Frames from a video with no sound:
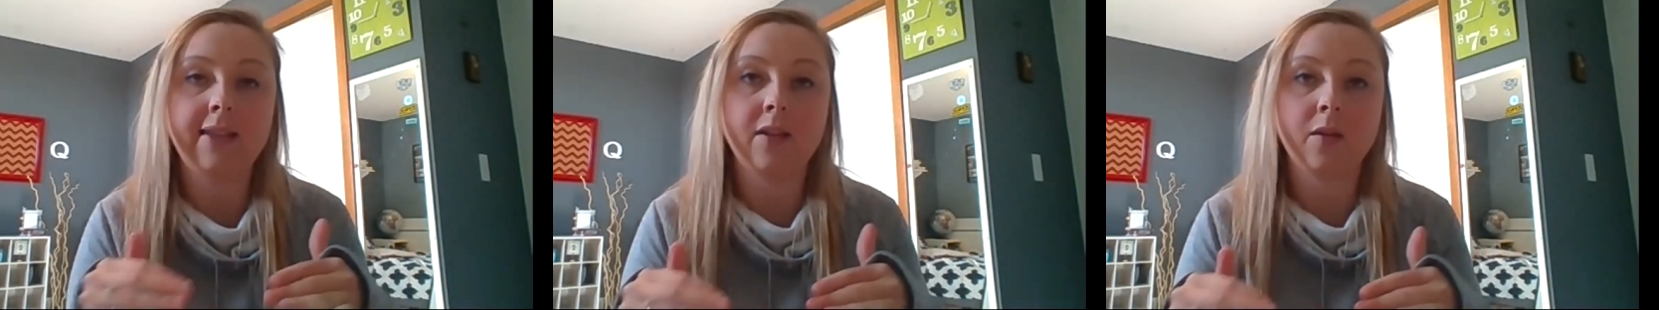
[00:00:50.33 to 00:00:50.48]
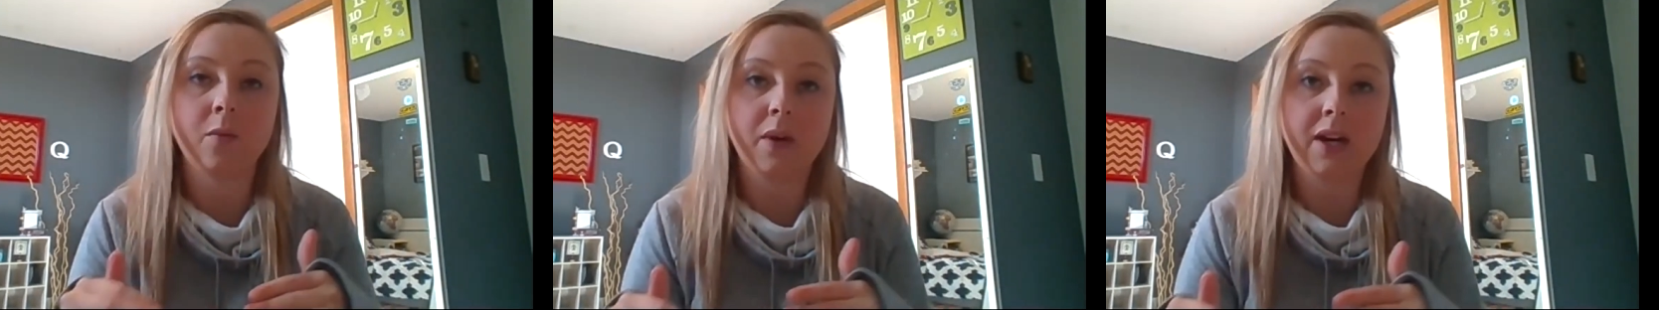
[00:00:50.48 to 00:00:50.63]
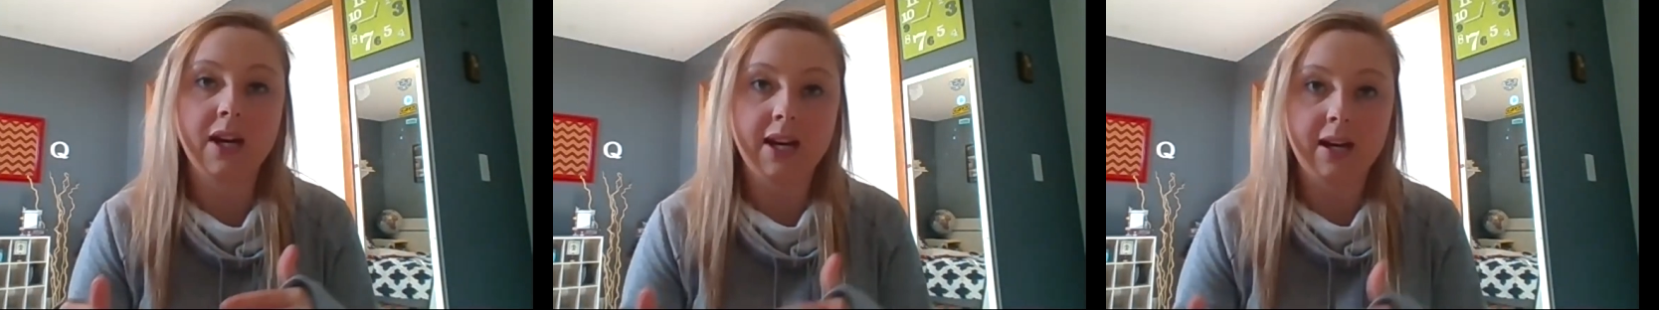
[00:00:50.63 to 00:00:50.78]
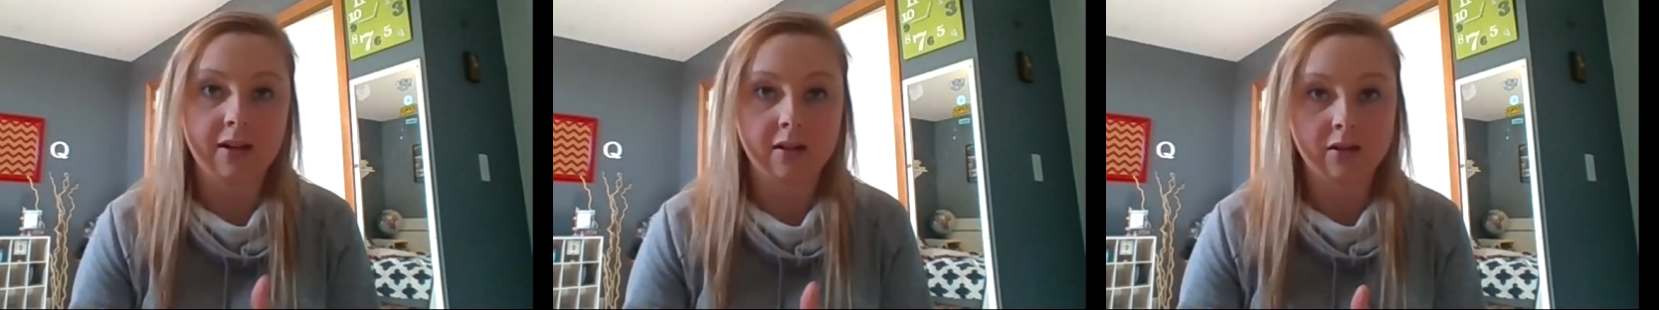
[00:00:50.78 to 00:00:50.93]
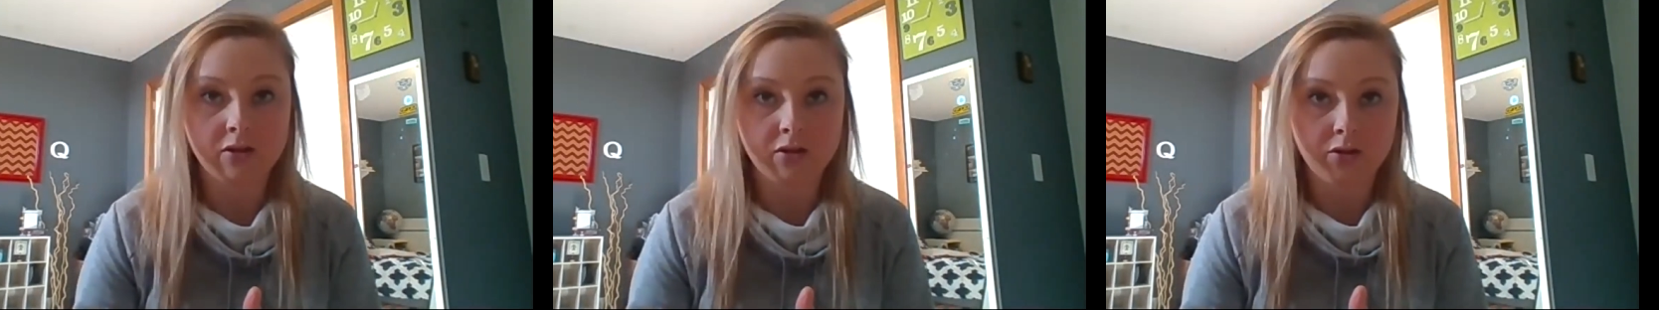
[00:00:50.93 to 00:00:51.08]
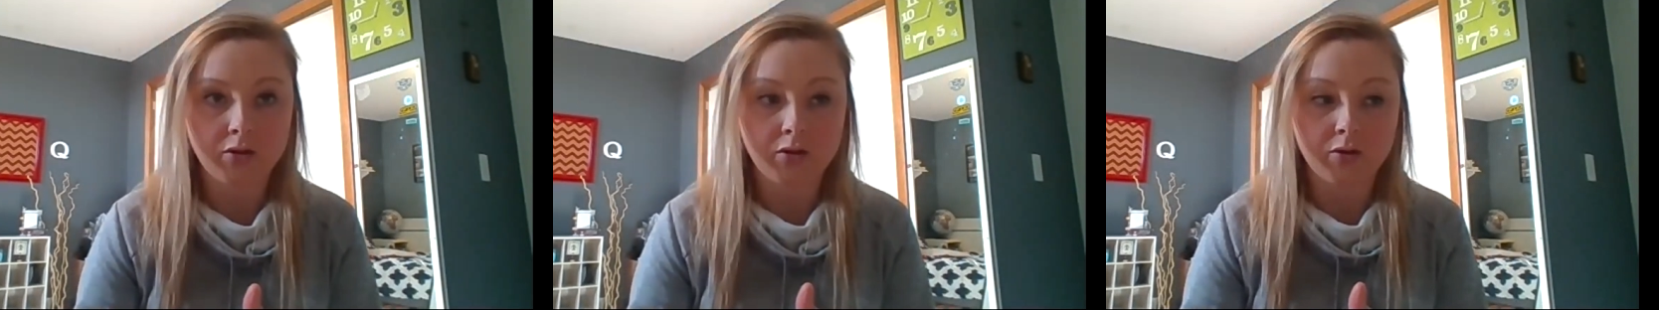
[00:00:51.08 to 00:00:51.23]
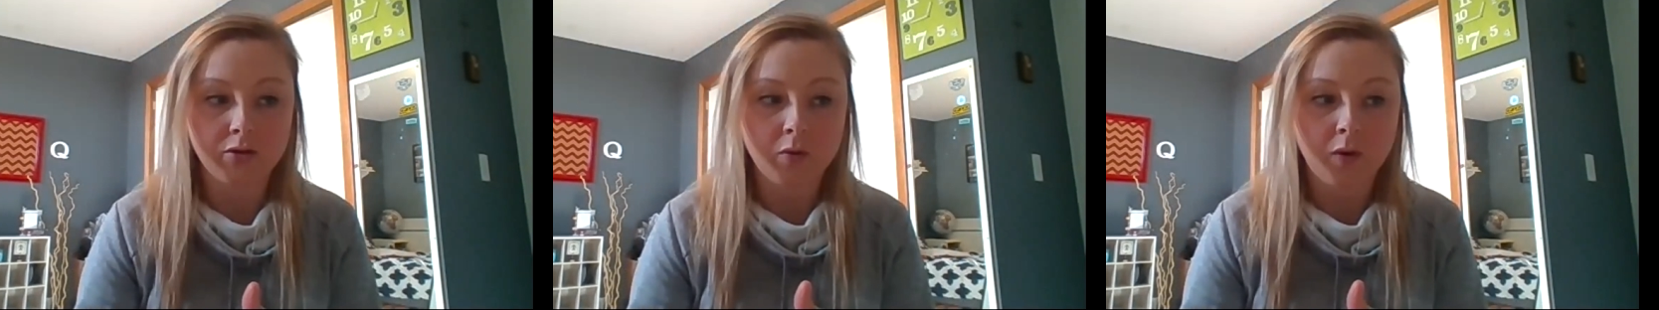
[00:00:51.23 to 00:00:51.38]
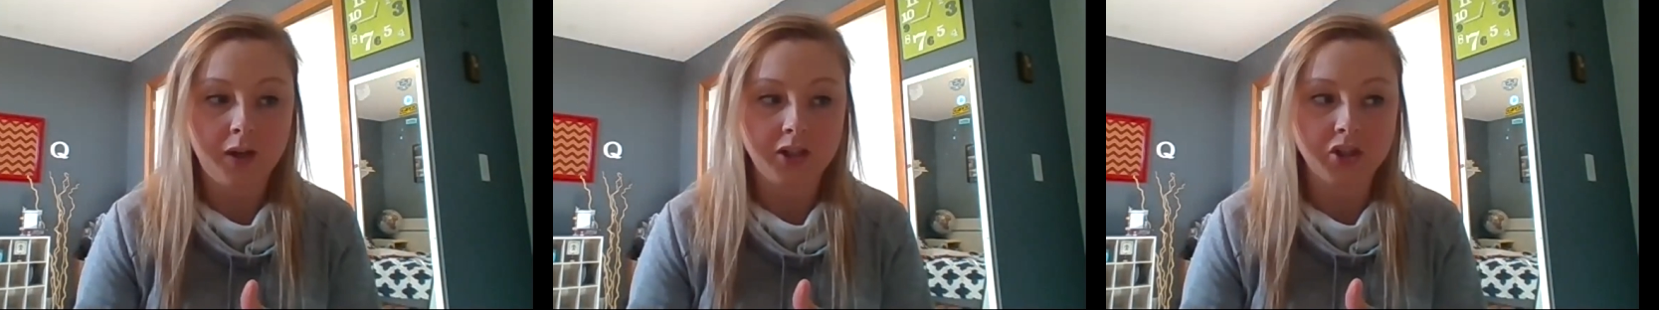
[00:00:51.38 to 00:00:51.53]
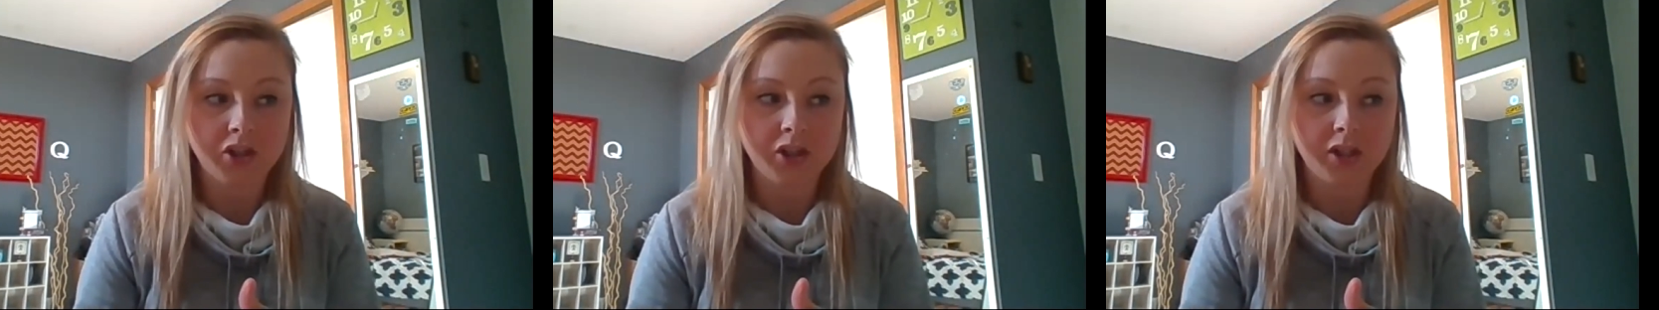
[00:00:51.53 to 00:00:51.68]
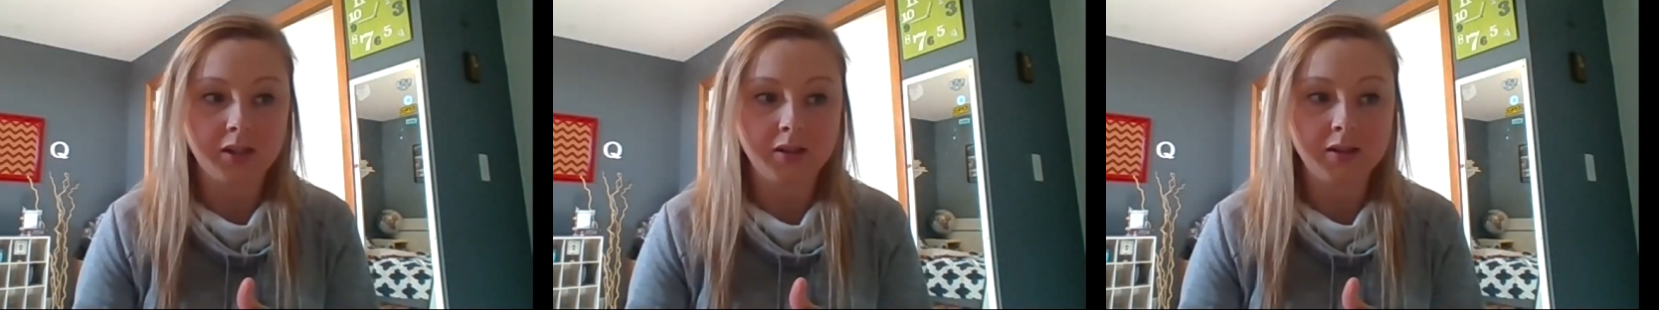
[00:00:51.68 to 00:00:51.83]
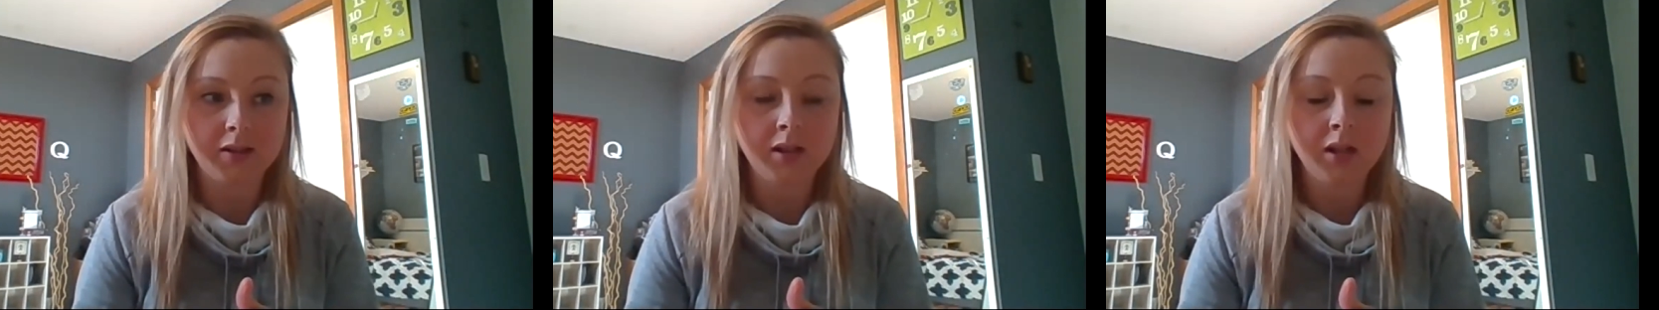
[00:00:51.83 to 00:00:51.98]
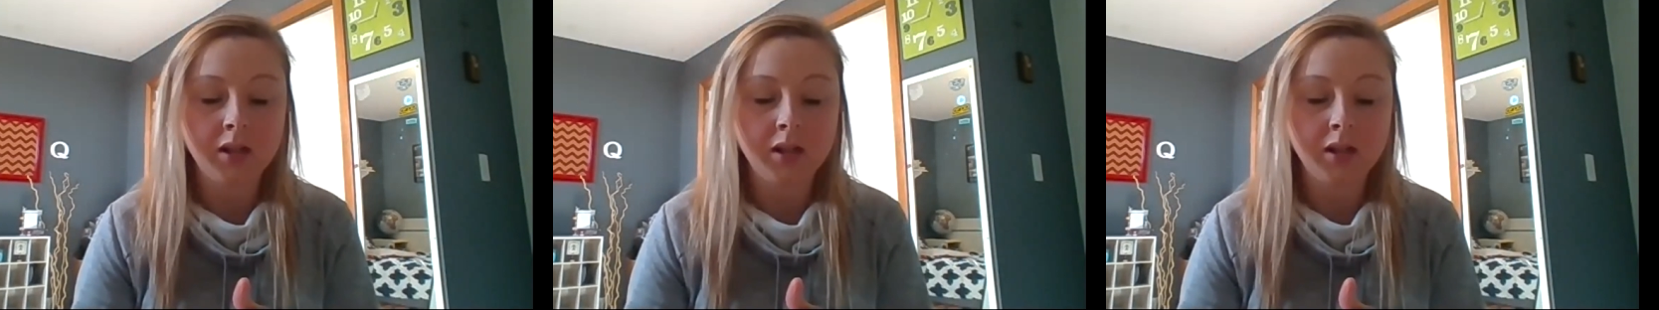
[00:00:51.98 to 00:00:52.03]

and then we answer those questions.